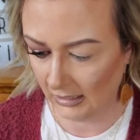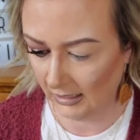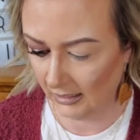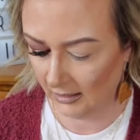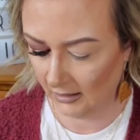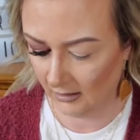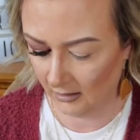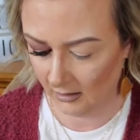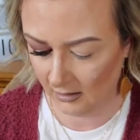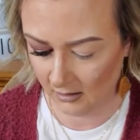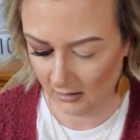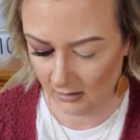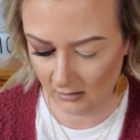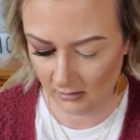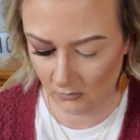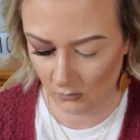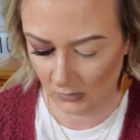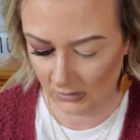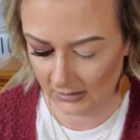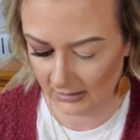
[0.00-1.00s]
Hang
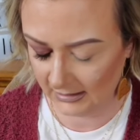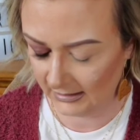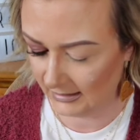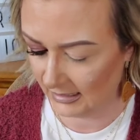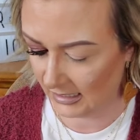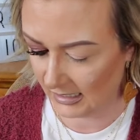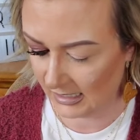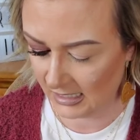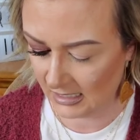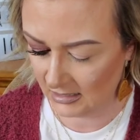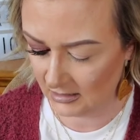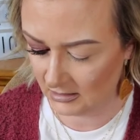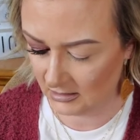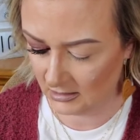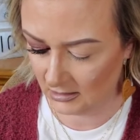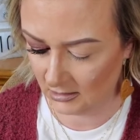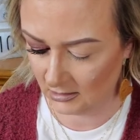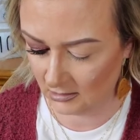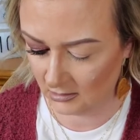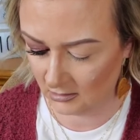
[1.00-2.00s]
on one second.
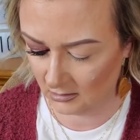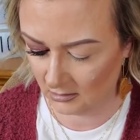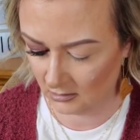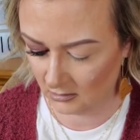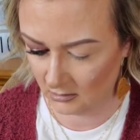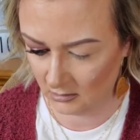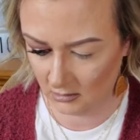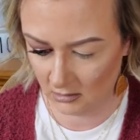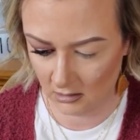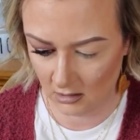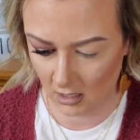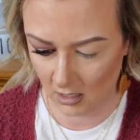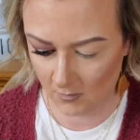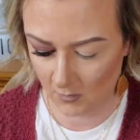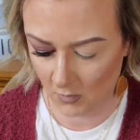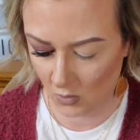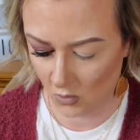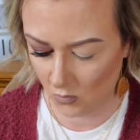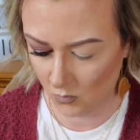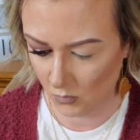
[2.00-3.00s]
I'm
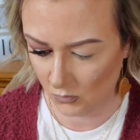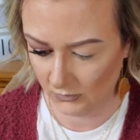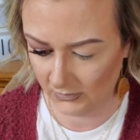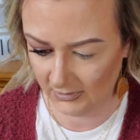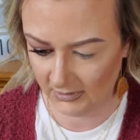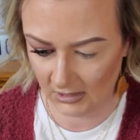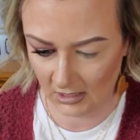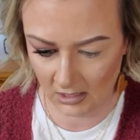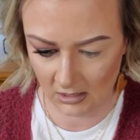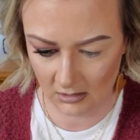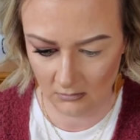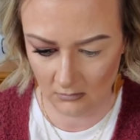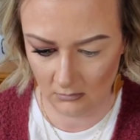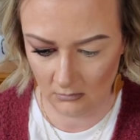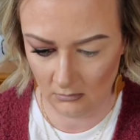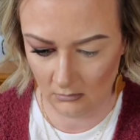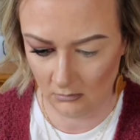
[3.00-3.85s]
almost done.